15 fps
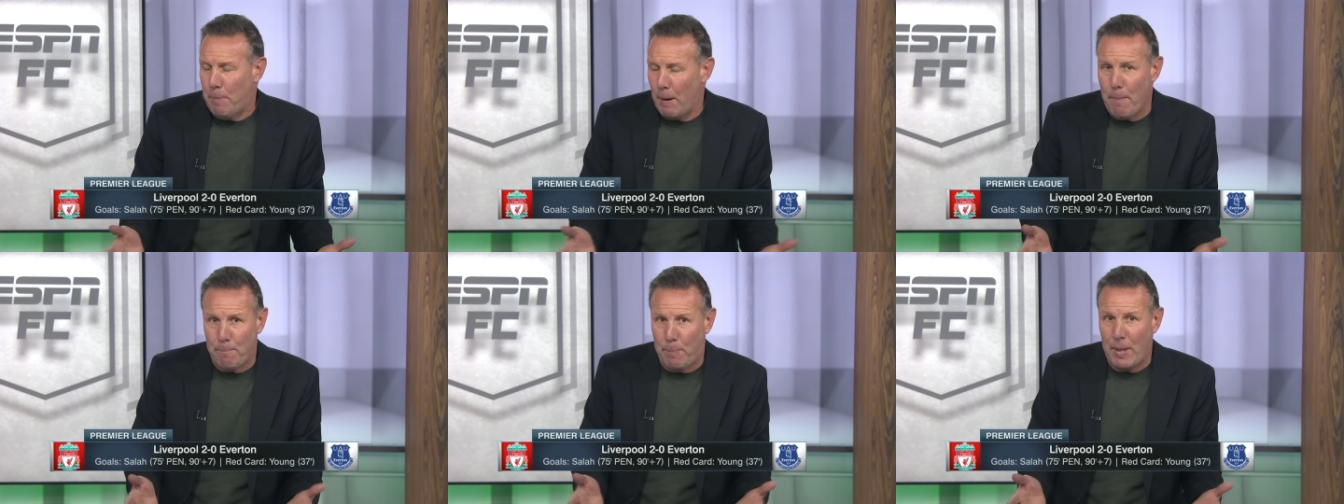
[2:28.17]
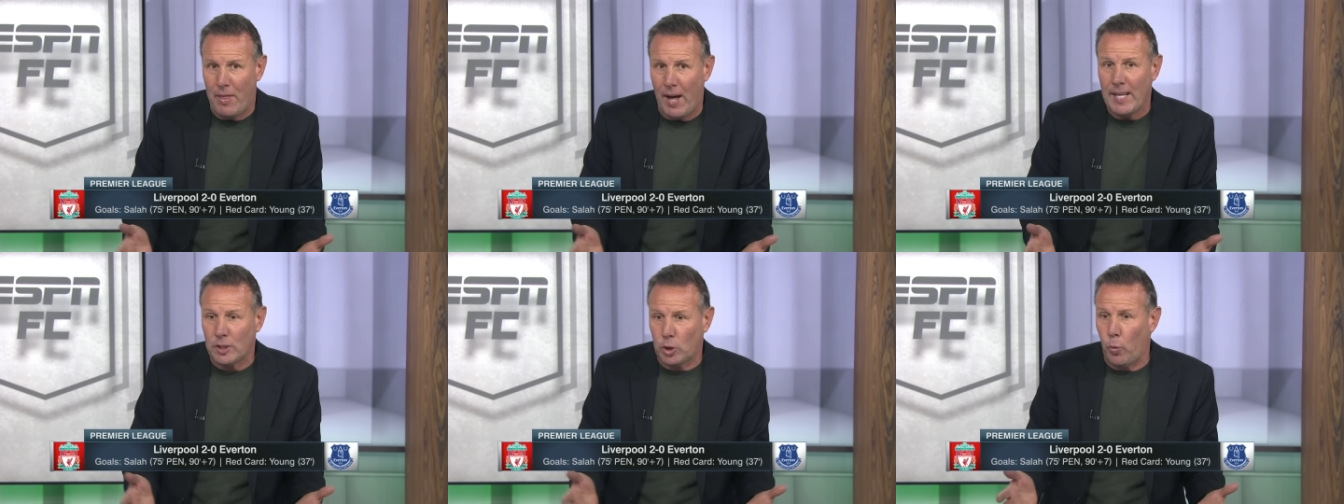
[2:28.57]
But,
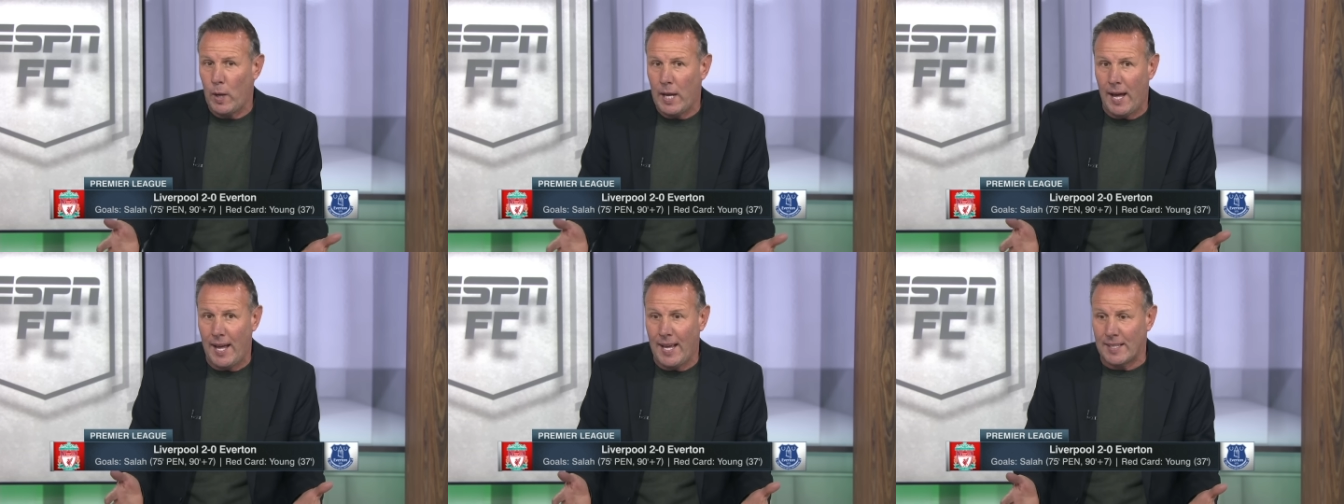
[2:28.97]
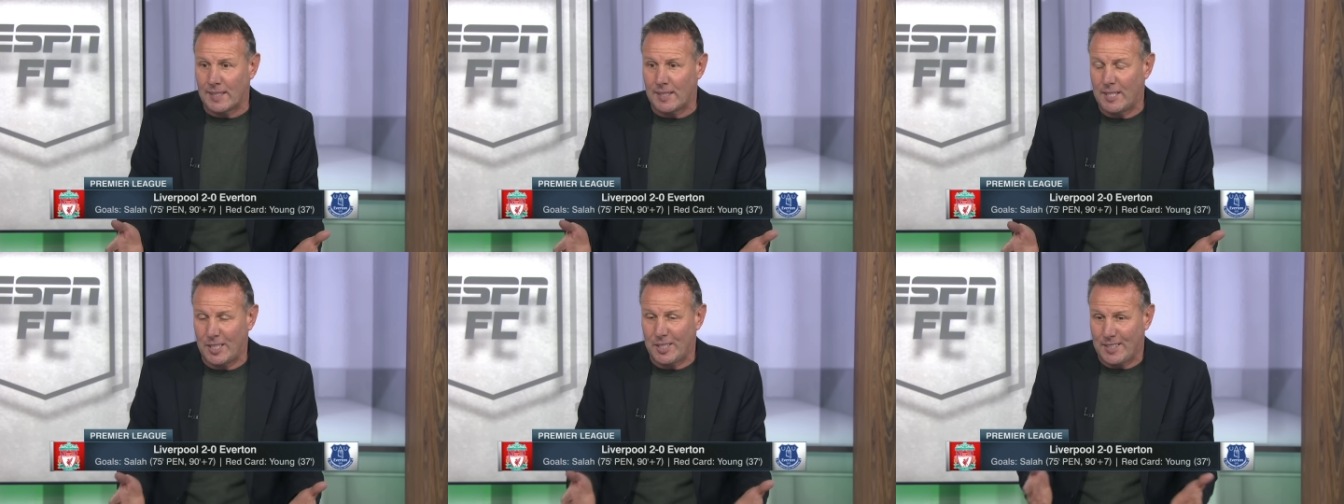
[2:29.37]
but that's the way it
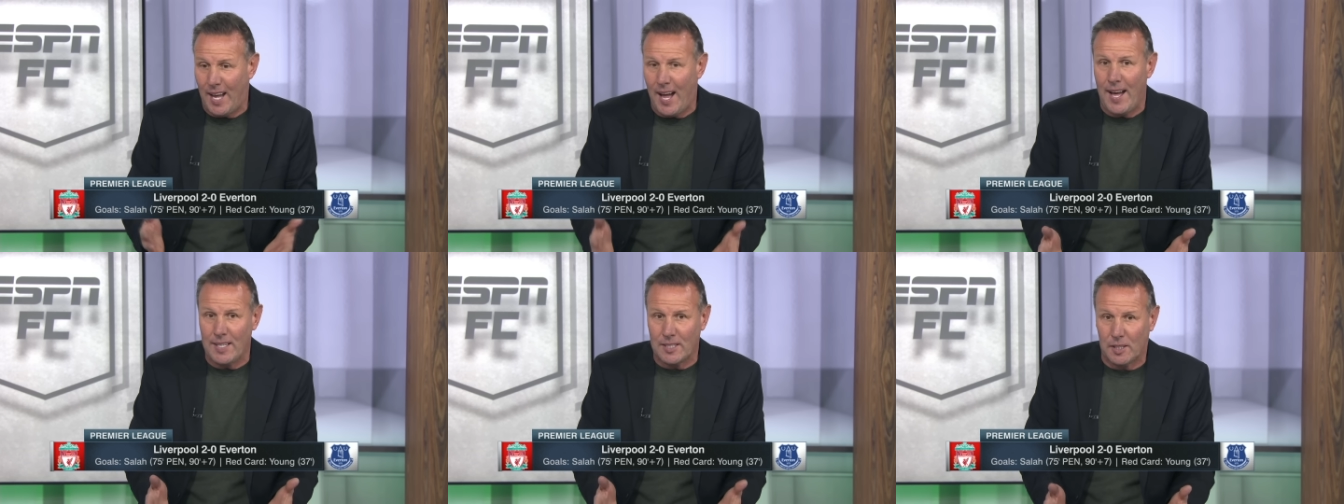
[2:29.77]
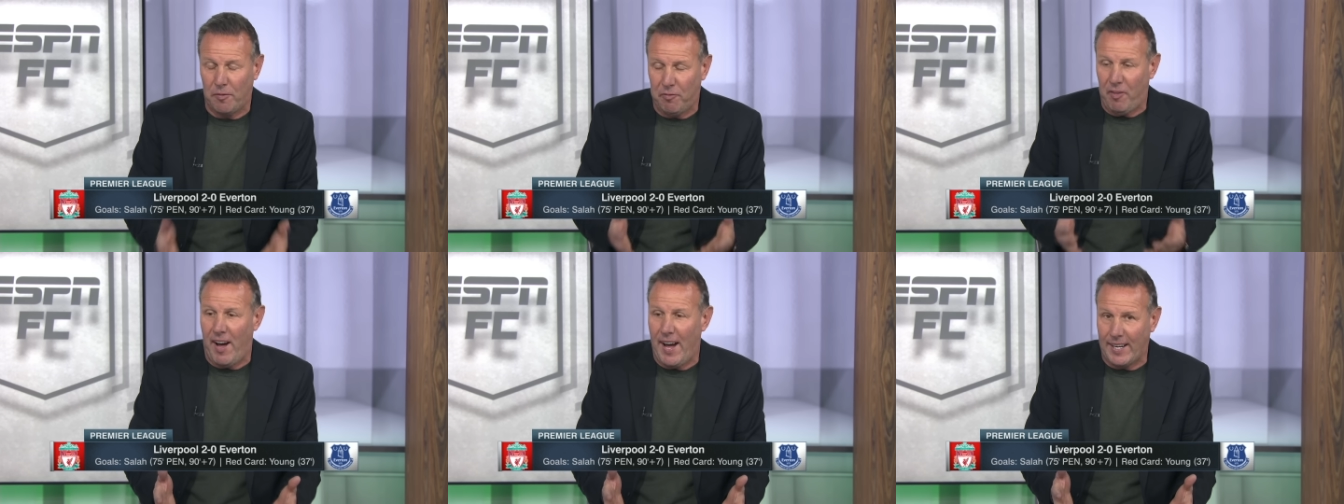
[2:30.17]
is. The stats,
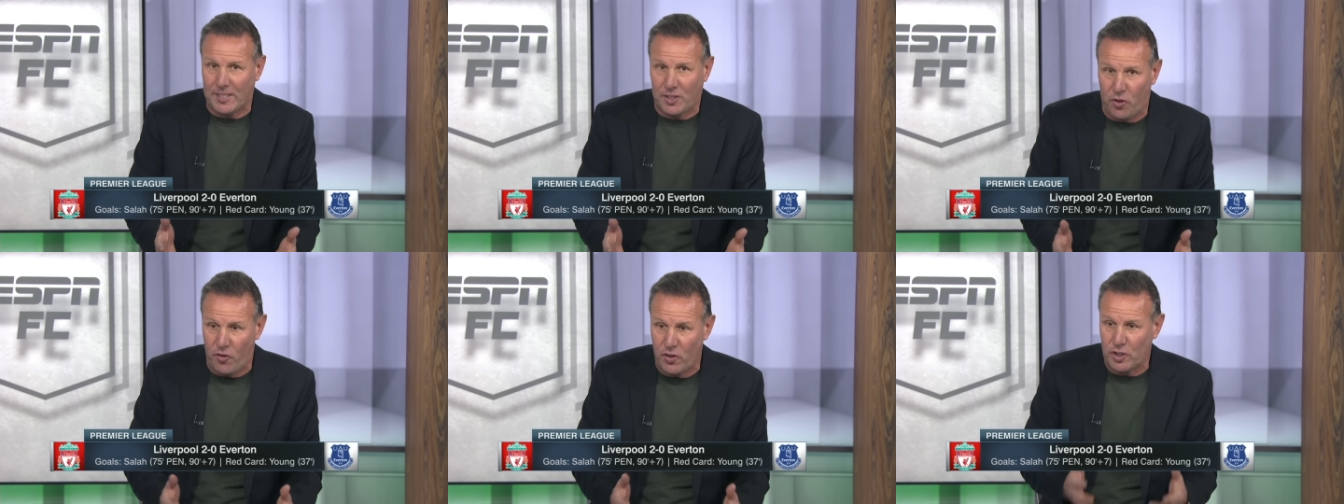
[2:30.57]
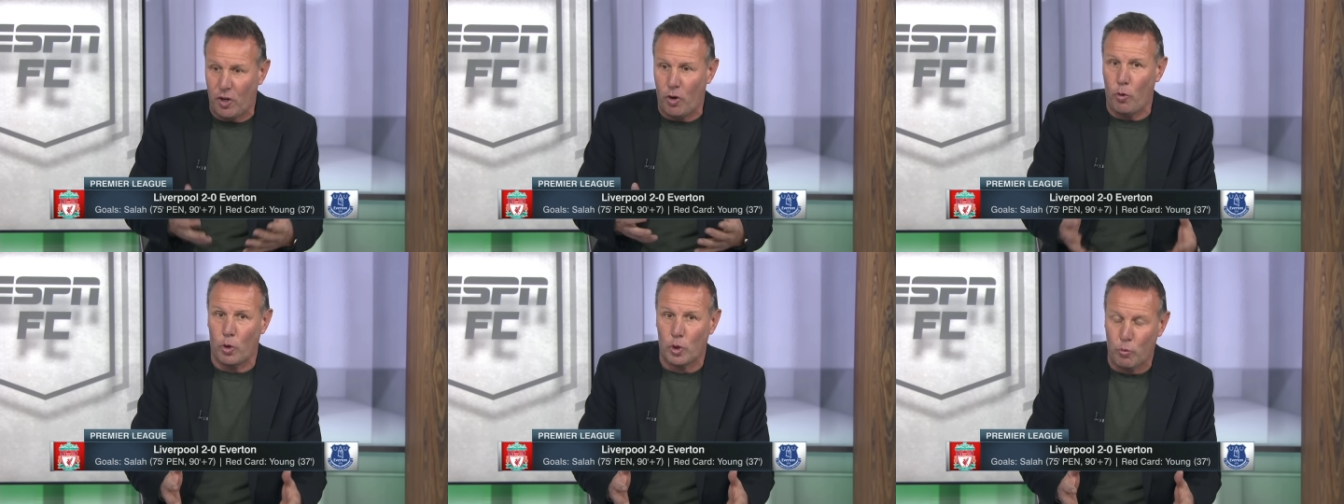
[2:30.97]
the facts, the
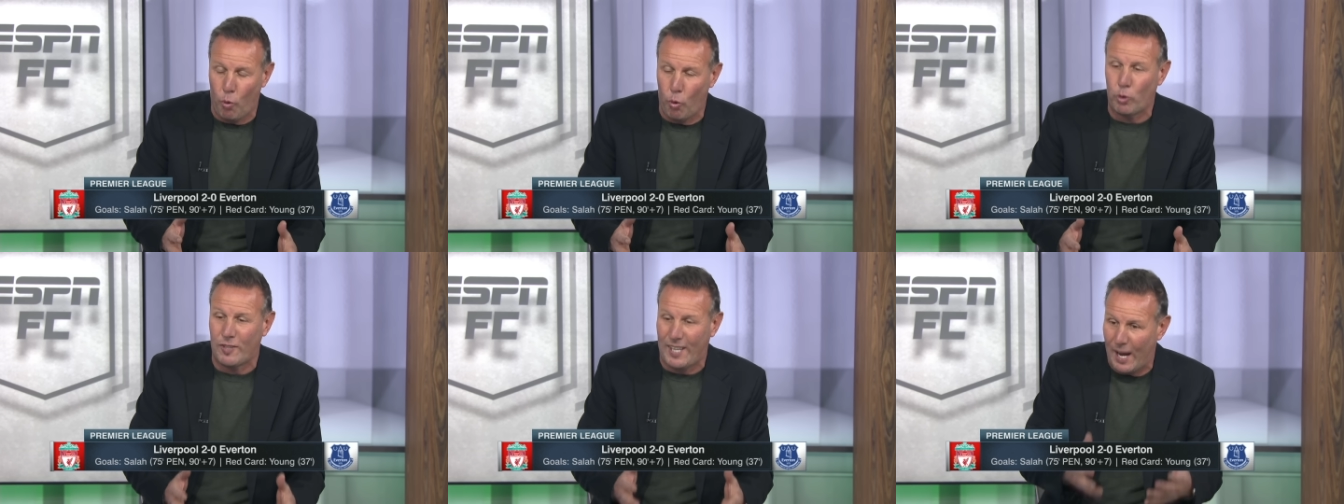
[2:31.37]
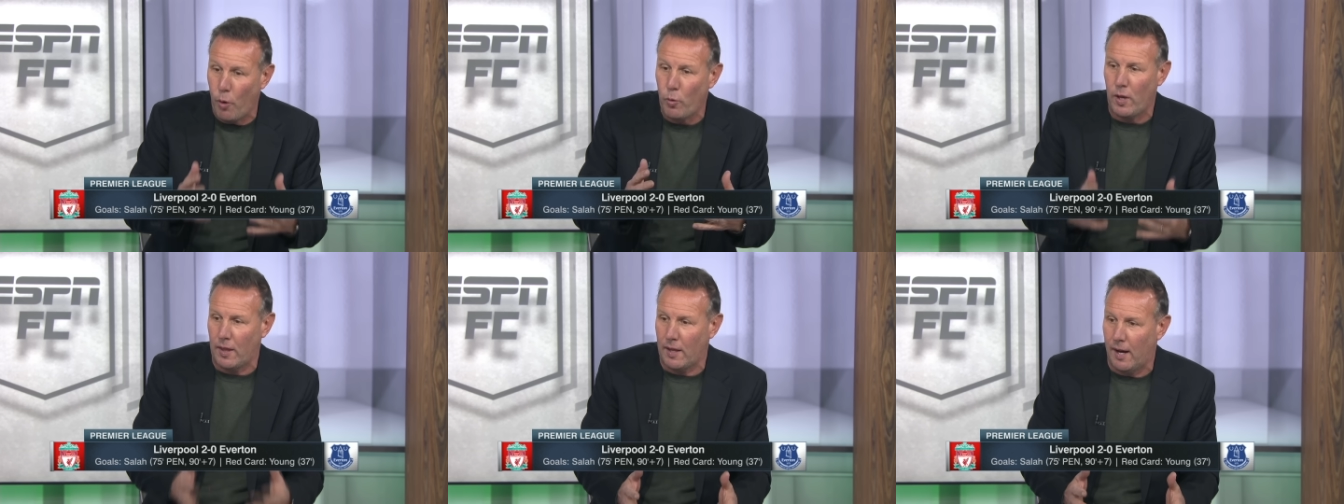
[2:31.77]
results will
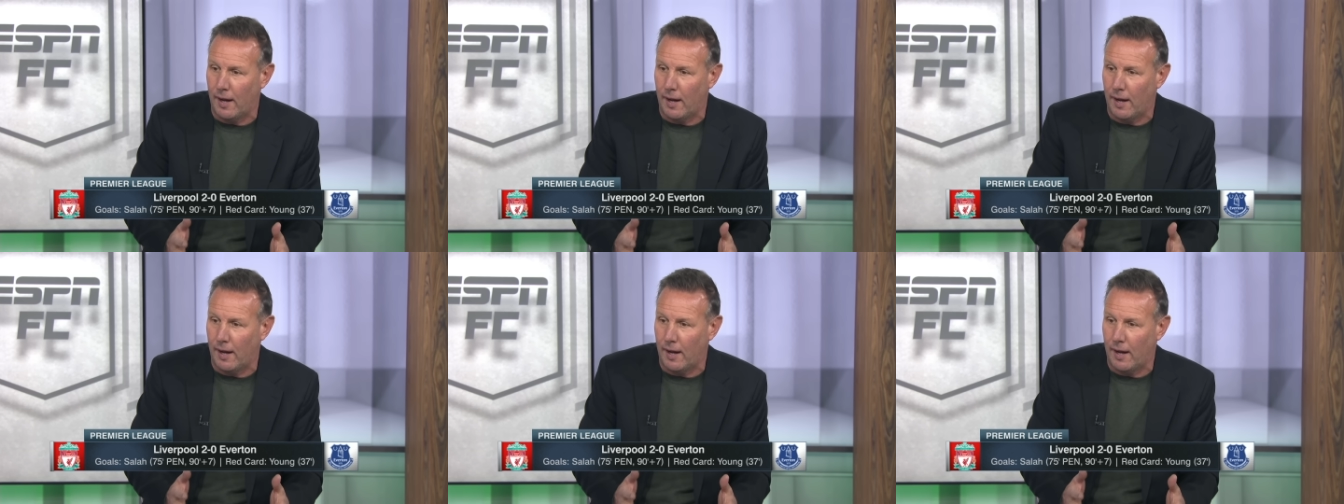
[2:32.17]
tell you